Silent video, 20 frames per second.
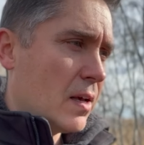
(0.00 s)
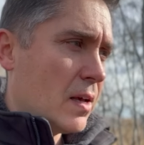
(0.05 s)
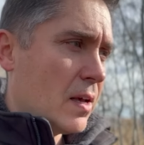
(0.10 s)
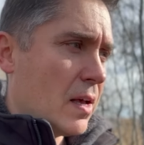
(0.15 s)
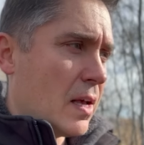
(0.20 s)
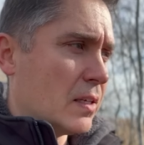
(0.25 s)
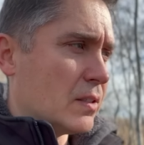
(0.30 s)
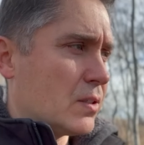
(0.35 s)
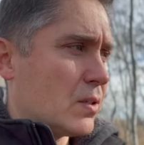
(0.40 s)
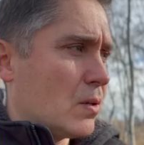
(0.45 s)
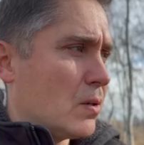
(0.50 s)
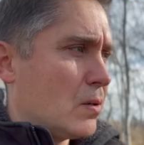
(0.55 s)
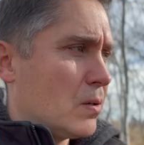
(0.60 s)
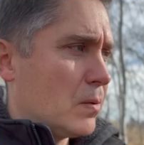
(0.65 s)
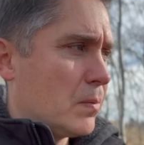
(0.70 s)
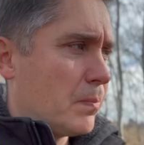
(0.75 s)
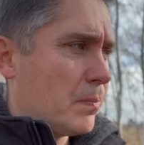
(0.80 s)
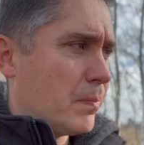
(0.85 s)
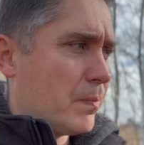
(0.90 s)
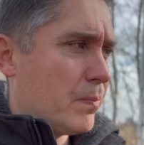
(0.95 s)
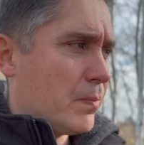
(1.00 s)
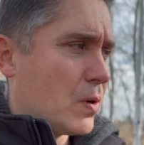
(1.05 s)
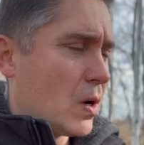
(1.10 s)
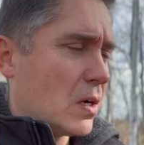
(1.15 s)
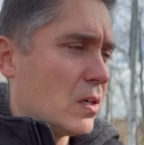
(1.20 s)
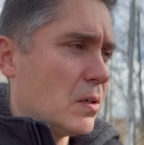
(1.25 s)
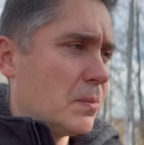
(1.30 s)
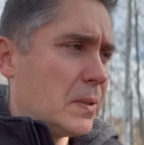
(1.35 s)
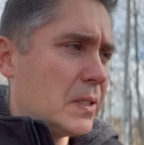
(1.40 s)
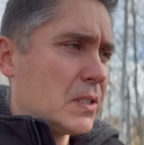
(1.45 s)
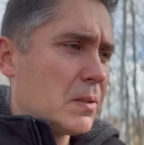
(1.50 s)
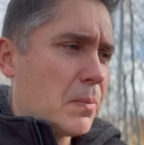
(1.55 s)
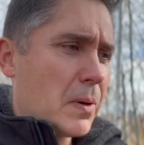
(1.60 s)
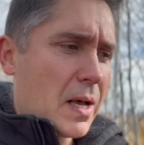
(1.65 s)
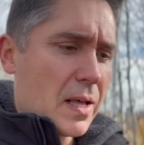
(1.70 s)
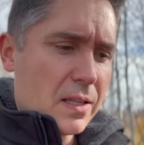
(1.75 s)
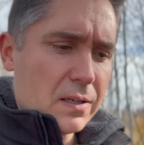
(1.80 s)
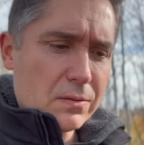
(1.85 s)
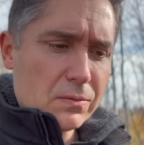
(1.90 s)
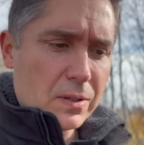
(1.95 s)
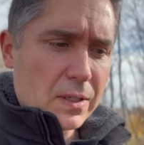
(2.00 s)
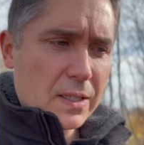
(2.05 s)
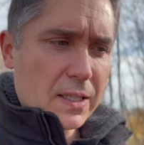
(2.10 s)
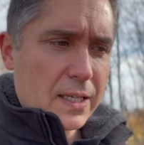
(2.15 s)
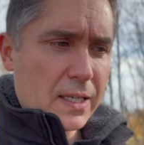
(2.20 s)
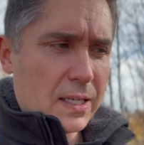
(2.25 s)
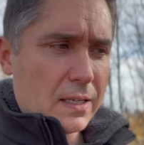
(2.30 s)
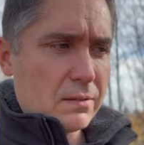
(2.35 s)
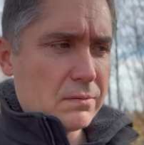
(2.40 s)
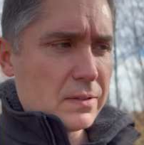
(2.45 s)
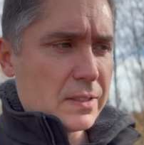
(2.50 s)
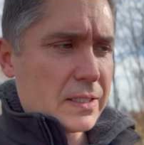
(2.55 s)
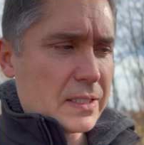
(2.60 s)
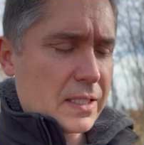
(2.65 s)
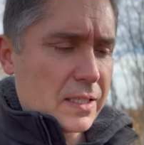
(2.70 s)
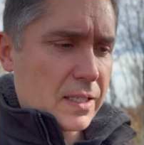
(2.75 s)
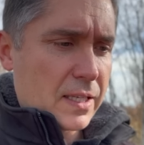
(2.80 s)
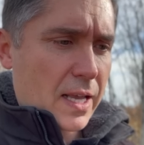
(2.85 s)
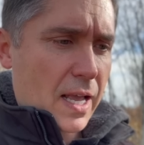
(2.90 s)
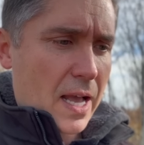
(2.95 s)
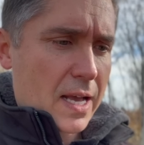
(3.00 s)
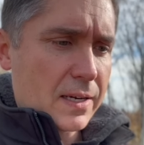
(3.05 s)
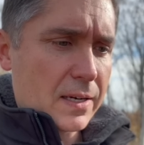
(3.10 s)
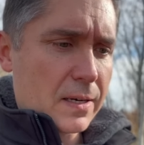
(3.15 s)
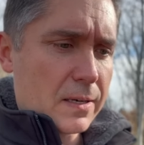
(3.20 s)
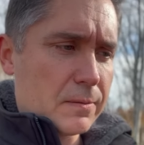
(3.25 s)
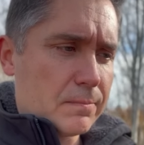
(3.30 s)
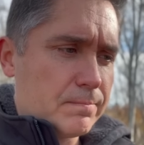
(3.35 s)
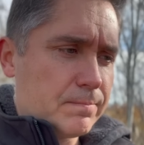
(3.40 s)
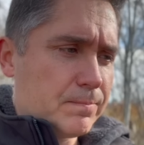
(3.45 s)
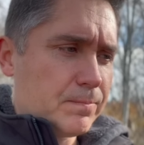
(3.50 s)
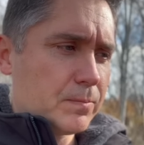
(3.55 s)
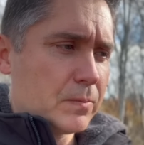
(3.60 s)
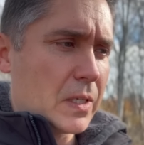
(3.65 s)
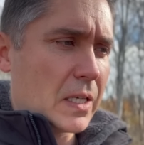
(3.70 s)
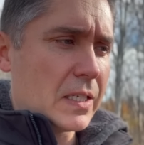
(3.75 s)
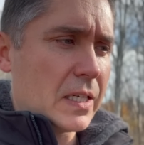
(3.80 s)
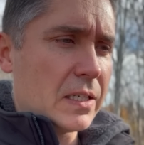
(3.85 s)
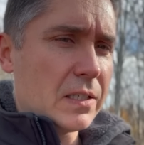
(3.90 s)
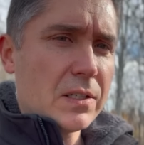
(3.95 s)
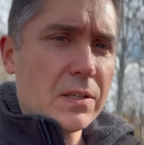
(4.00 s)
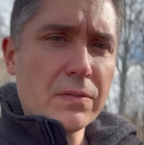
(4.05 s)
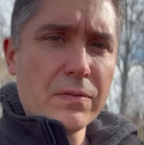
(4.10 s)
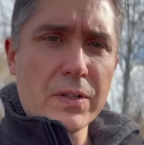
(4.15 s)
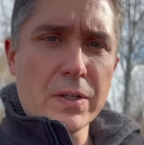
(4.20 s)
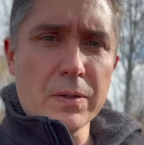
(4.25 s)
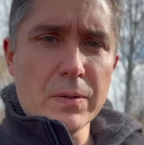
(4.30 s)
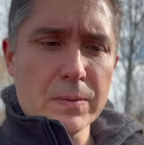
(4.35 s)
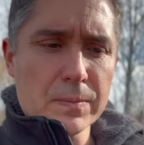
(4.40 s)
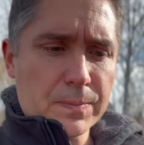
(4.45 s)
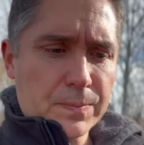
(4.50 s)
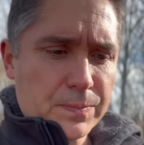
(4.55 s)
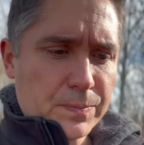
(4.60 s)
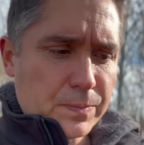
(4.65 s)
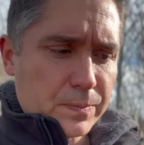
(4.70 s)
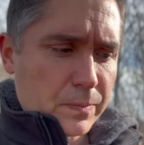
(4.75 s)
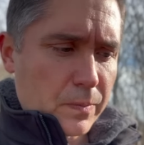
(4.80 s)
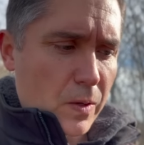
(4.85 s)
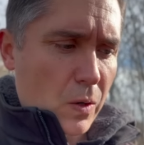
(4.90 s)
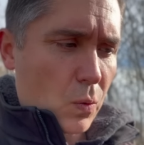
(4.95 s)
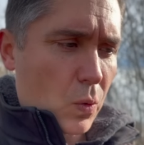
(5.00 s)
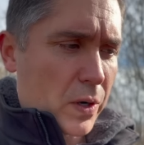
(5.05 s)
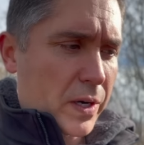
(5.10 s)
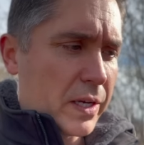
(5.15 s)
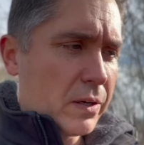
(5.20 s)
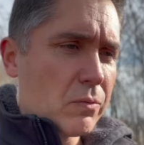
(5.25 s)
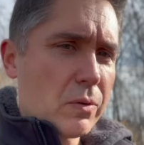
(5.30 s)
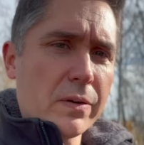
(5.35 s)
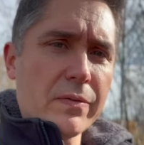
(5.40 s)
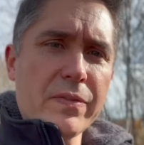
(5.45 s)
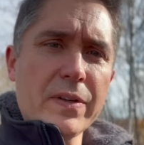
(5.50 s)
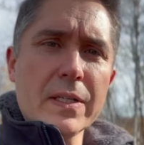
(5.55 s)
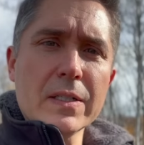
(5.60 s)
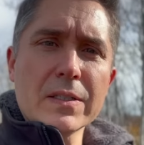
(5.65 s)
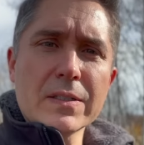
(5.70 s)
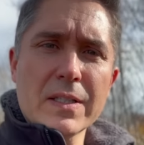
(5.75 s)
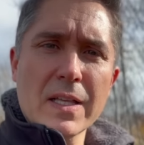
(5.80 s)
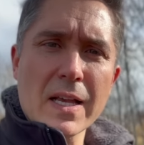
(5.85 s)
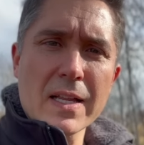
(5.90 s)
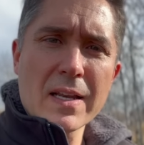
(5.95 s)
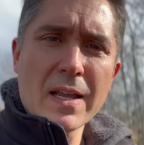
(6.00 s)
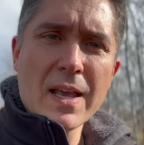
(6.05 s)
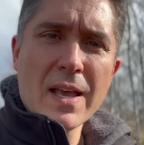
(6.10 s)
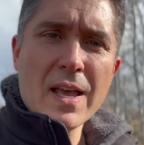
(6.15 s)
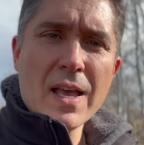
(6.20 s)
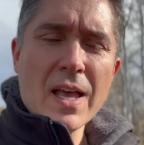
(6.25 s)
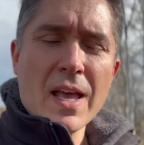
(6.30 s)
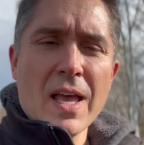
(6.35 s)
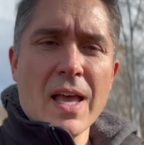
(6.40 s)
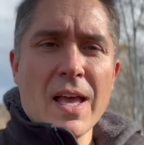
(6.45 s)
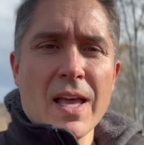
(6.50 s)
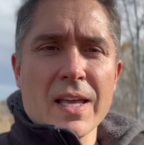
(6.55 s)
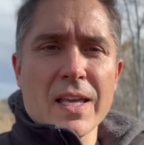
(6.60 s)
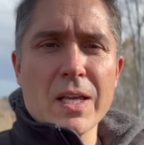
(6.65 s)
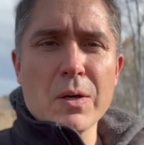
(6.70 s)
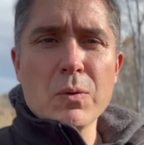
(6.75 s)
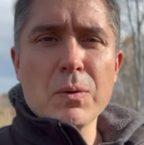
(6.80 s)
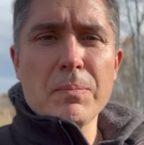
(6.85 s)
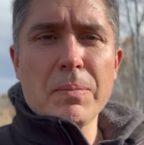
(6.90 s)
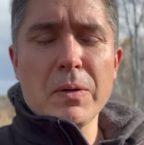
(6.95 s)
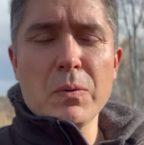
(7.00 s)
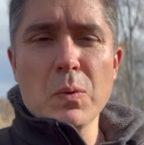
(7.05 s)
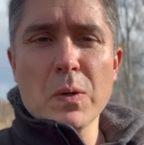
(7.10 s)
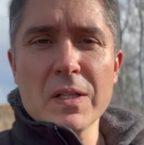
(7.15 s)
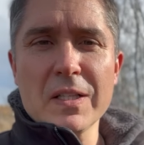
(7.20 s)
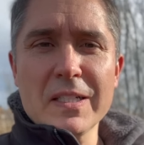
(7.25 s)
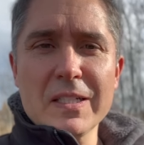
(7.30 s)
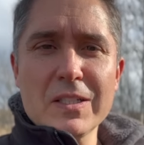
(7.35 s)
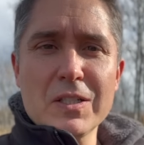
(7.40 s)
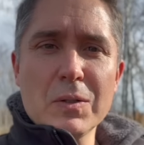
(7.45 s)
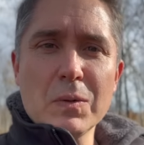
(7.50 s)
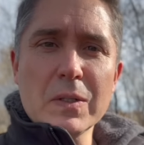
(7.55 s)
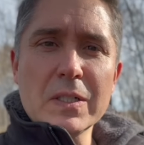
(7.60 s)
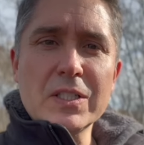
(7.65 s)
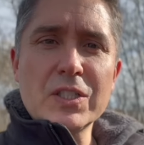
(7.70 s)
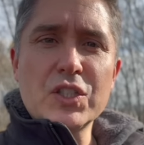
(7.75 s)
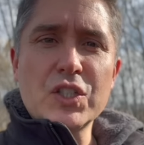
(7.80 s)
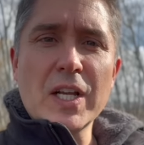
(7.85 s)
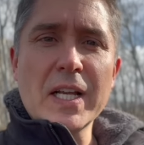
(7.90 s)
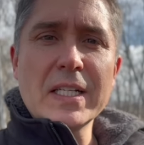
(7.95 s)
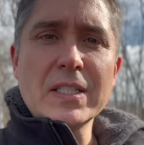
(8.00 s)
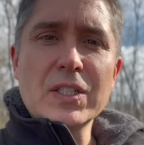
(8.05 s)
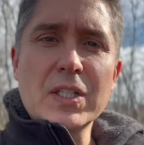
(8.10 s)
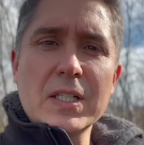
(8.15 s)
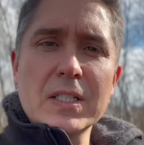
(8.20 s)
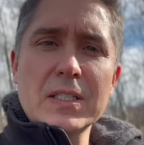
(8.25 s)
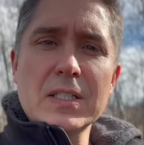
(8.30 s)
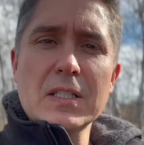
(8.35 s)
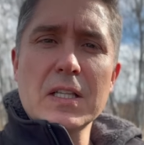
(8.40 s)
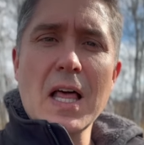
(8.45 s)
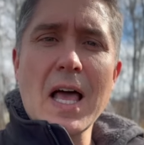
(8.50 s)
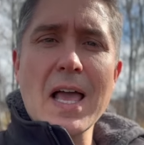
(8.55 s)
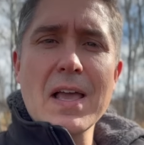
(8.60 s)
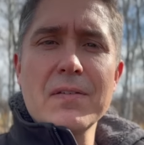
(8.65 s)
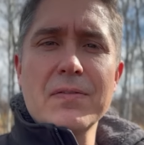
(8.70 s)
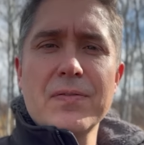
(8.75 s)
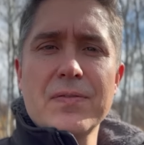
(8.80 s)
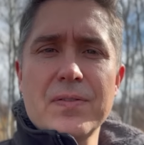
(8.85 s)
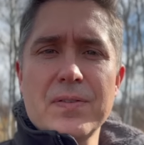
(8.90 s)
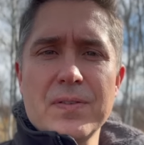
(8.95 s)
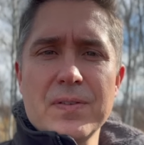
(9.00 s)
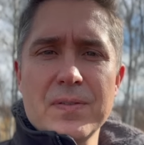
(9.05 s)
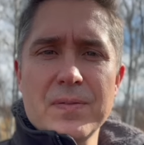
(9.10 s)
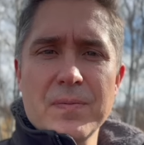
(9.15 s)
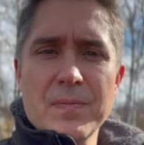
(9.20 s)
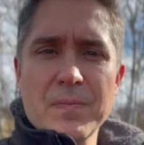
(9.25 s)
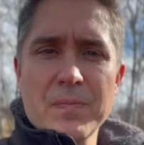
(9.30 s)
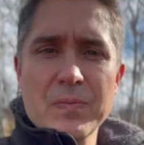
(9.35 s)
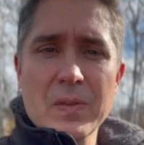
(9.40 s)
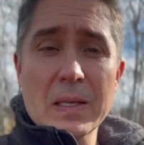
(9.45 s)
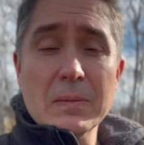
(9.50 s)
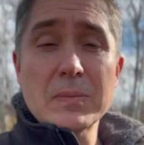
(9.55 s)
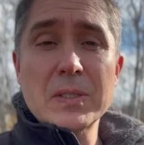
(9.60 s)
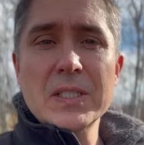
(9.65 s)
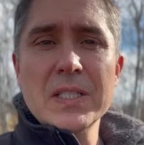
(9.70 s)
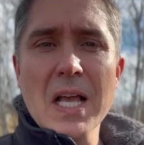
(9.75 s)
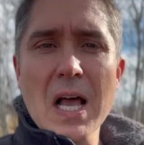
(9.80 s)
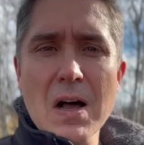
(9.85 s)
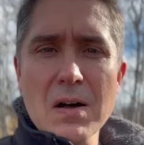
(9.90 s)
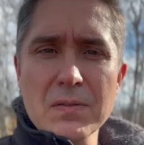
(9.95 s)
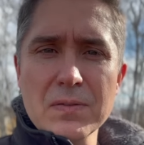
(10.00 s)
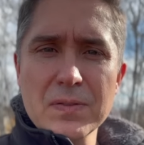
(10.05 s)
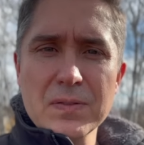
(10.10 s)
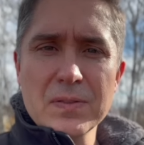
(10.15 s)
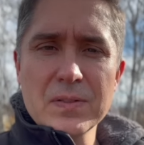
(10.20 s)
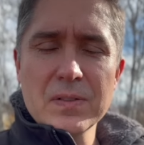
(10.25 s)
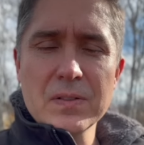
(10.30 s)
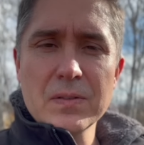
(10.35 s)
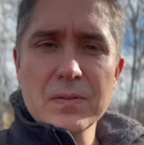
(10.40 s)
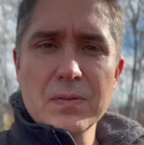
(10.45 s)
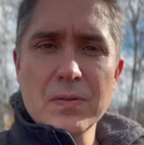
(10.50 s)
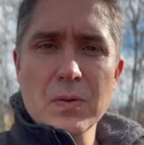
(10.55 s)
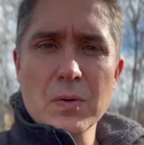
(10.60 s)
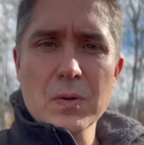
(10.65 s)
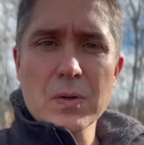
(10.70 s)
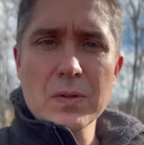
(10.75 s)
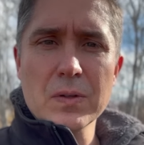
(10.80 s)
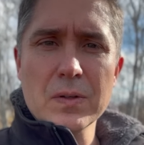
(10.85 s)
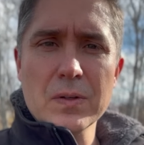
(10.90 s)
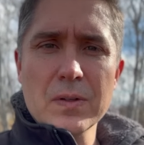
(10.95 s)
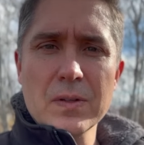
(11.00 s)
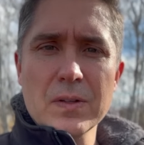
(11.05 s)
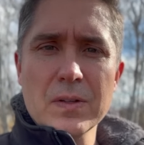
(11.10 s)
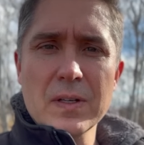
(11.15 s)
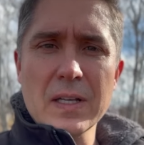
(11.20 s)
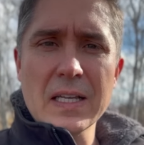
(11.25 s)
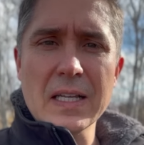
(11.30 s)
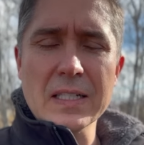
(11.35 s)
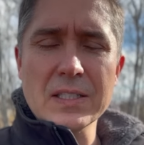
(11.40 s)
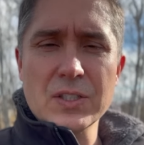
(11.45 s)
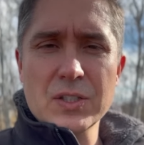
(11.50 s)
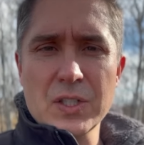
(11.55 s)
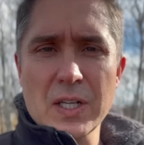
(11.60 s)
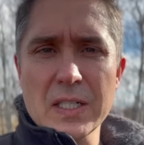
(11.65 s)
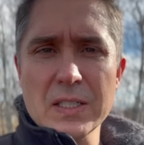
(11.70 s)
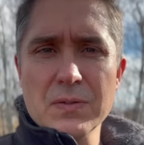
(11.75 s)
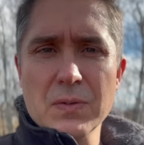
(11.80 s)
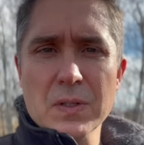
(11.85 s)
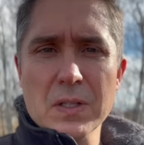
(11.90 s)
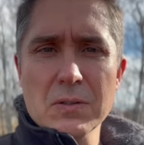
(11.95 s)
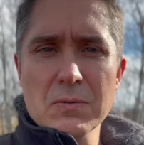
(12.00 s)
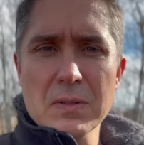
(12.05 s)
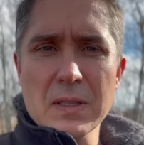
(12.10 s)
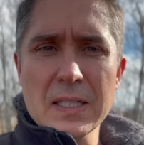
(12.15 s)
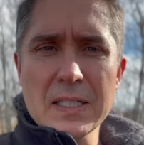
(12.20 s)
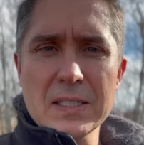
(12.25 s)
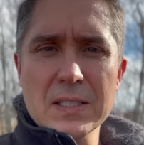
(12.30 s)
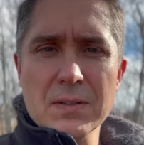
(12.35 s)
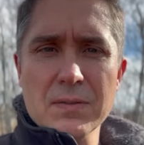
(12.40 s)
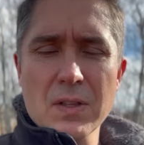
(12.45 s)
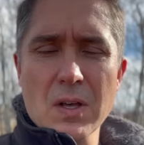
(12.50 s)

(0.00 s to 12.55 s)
And so Cardinal Pizzaballa really recently had um, an interview where he revealed that he would be willing to exchange his life himself for in exchange for the release of the